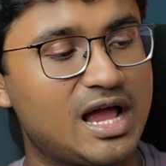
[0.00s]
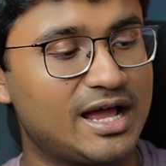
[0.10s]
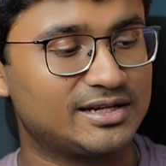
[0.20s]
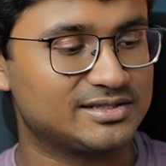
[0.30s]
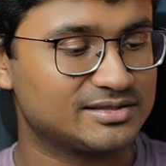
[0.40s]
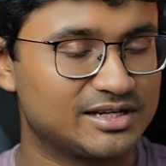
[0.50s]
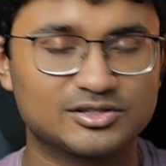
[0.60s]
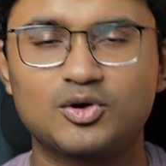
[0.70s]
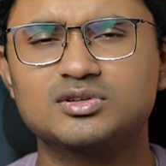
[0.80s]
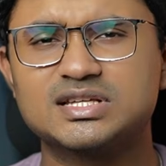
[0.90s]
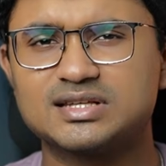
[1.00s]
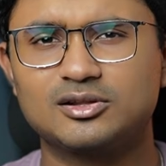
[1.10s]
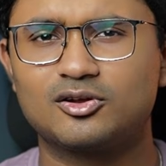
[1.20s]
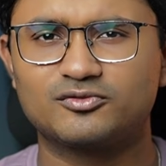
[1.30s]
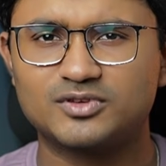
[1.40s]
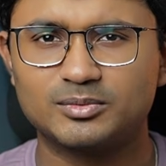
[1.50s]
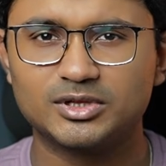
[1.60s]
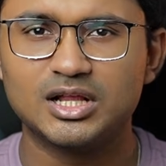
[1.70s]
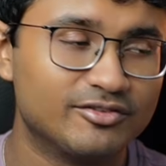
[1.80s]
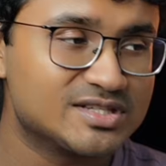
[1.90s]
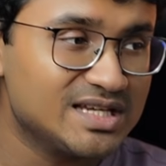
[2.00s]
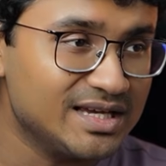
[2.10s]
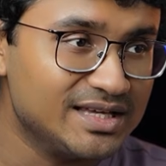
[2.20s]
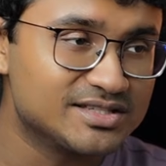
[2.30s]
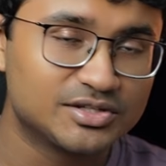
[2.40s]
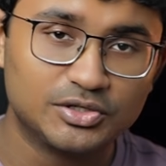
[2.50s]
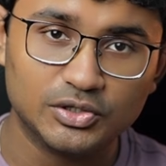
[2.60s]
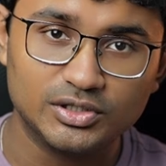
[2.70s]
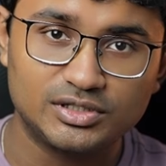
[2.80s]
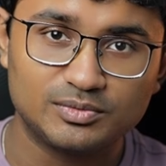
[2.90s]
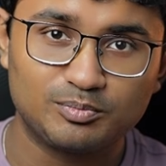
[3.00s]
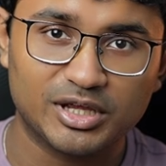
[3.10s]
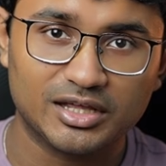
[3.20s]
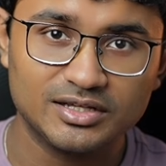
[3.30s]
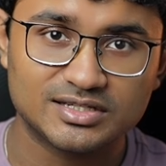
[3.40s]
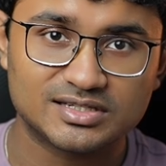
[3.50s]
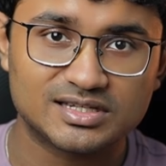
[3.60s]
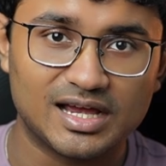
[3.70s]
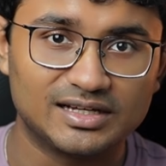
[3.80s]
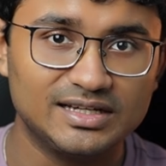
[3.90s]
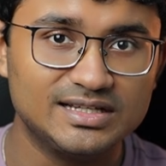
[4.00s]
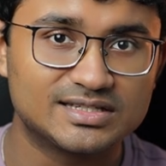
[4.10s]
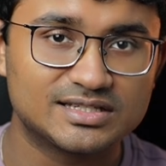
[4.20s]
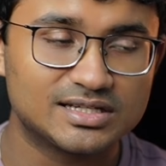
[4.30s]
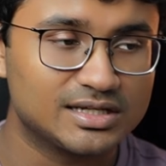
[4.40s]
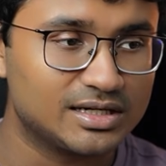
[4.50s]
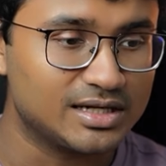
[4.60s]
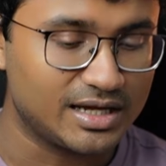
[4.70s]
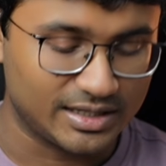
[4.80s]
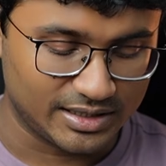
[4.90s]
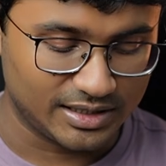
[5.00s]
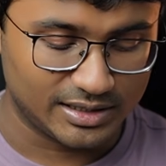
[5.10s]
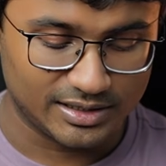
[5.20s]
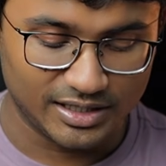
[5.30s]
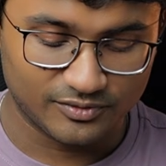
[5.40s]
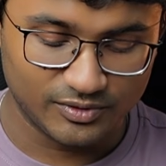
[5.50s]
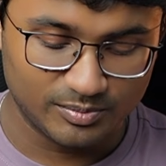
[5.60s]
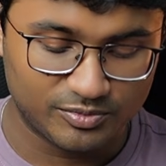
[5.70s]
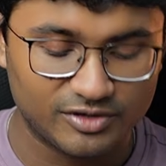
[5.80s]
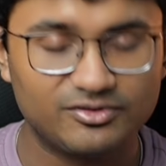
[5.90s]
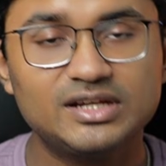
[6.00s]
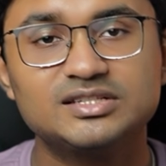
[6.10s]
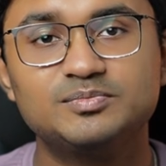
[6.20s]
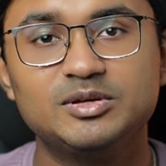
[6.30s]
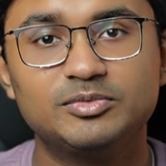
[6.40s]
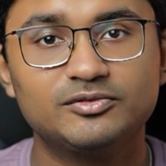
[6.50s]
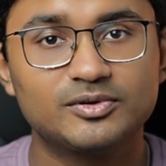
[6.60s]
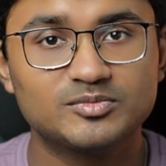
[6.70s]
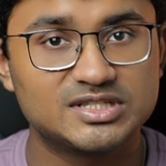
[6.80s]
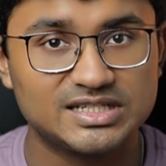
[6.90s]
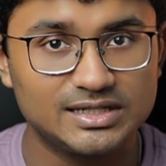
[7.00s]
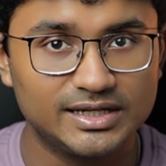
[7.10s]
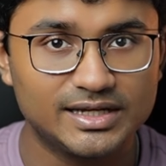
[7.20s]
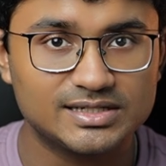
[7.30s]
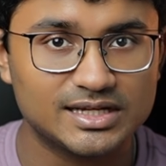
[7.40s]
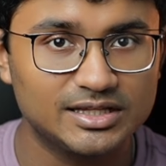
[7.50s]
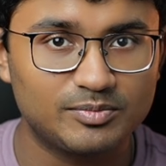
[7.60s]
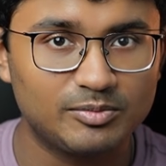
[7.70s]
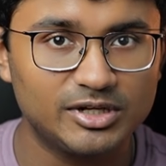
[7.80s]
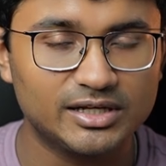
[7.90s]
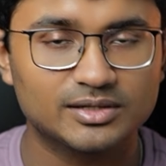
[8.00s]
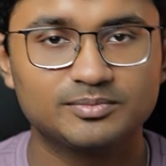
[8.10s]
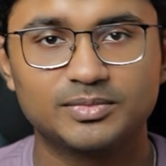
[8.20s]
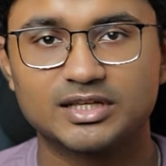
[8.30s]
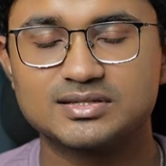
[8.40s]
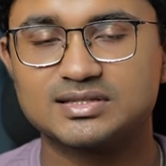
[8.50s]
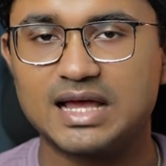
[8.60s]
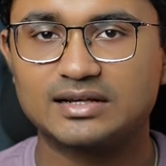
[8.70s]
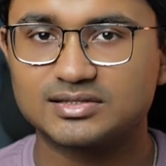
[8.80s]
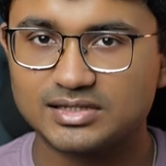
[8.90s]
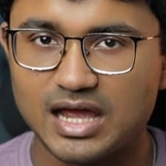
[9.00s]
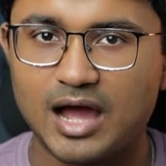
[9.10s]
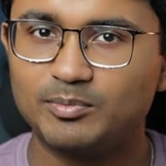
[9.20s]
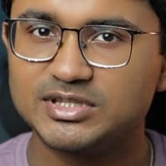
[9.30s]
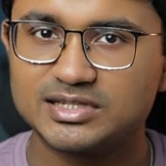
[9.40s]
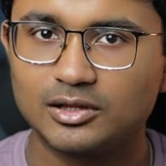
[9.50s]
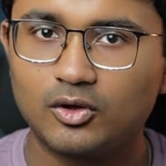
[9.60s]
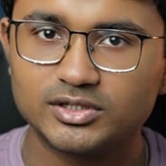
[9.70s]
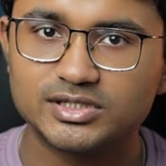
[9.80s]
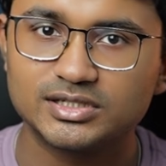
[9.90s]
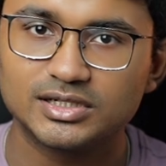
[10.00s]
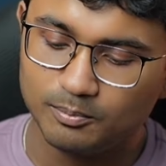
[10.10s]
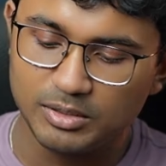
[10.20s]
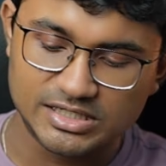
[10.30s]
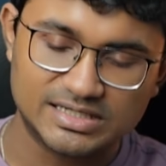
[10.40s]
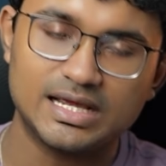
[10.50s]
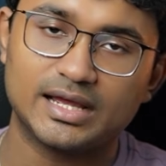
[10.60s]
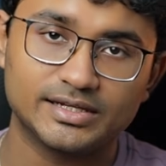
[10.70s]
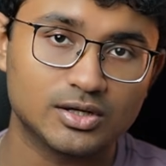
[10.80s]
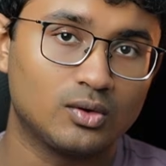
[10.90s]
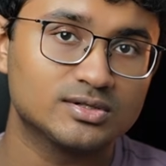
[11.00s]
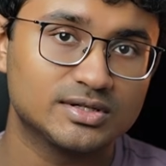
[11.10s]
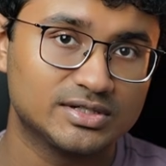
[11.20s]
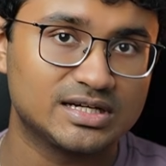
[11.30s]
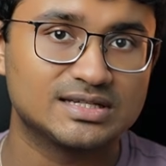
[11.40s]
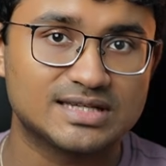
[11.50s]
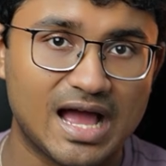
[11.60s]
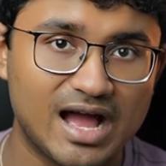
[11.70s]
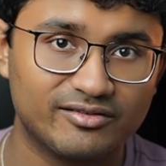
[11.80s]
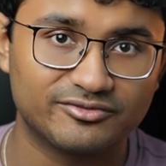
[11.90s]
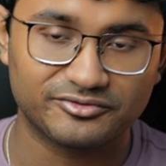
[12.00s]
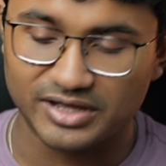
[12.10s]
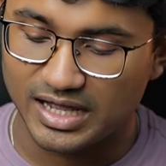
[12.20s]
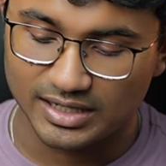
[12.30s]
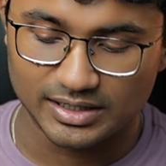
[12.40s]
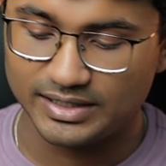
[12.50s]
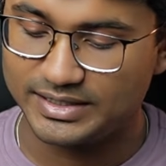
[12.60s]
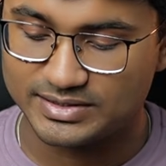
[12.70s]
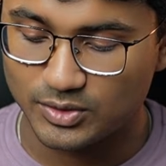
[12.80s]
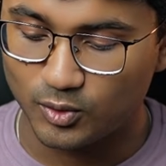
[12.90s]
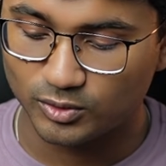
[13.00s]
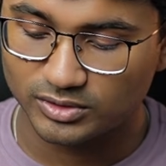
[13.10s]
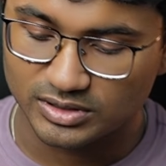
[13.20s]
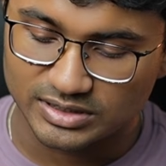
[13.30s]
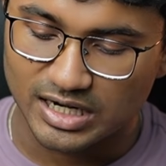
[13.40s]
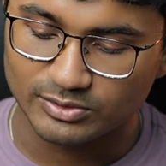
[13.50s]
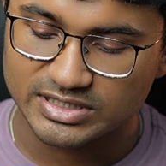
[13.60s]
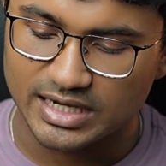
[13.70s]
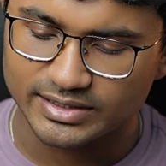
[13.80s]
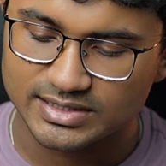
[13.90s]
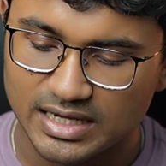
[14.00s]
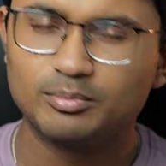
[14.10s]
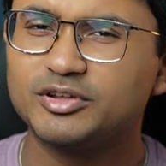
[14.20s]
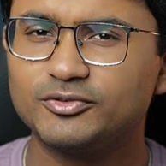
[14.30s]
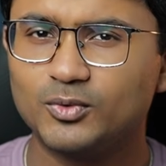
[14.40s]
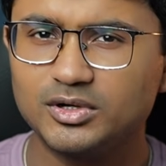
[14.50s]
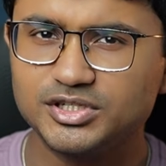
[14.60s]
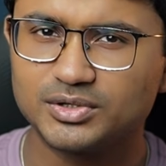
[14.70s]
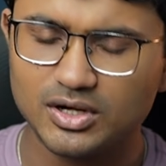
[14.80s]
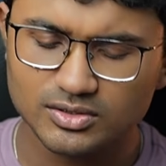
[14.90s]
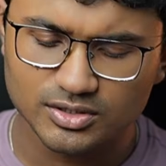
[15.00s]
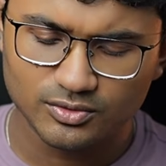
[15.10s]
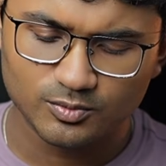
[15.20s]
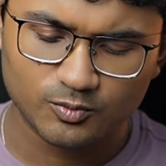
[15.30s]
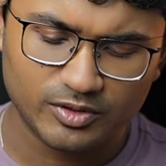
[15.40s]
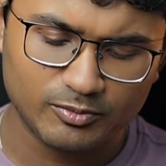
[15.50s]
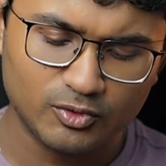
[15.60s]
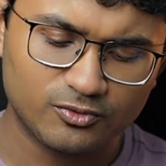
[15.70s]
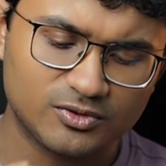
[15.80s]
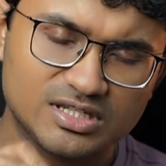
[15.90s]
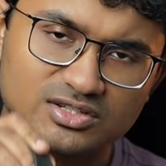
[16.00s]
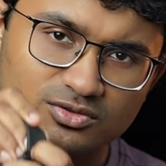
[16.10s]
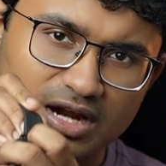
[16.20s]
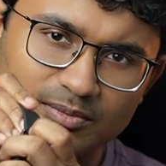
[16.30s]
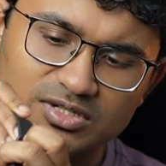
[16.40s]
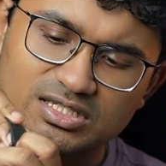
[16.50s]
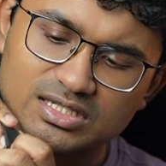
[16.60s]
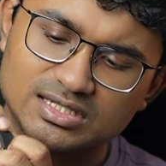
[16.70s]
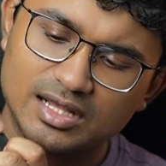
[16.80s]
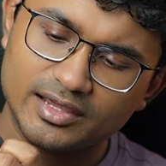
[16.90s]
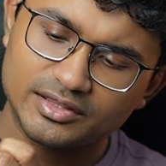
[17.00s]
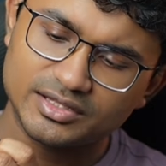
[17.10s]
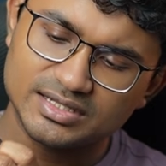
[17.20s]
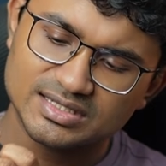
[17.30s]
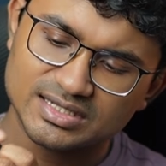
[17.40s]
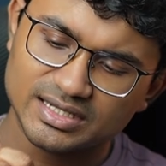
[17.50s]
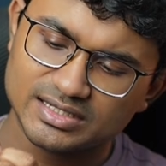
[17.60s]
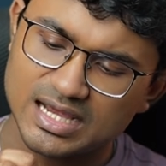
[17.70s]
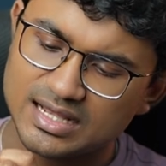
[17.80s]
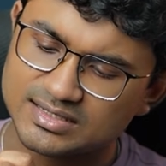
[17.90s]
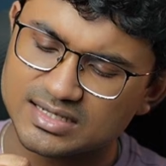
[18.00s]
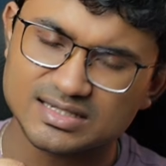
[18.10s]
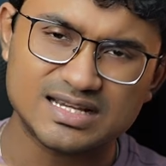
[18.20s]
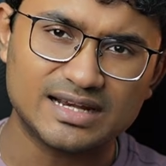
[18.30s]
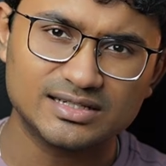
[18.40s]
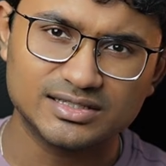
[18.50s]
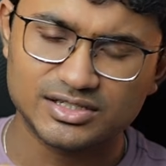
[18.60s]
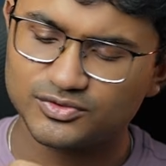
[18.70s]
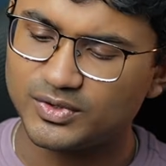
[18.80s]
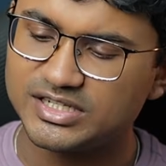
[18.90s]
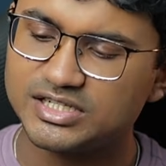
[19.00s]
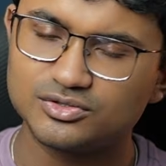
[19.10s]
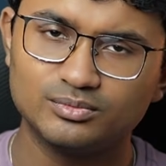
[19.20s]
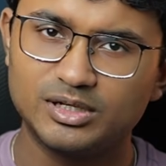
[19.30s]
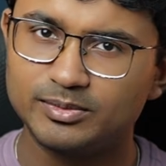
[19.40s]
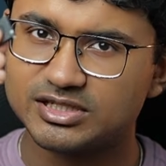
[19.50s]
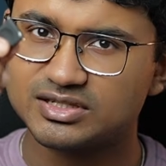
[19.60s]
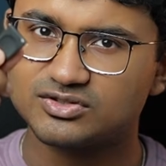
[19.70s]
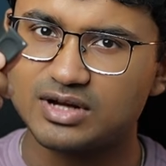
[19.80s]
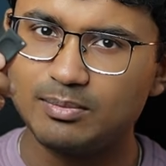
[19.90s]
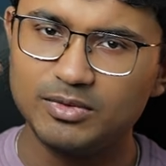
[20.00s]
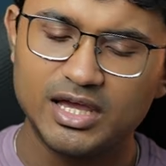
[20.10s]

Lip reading: and it causes a lot of trouble. If you see, it's good because at least it will prevent people from stealing it in the public, because that happens a lot. But yeah, it also does have its own downsides. But if you want, you can also remove the straps just like this. It has a standard 22mm strap.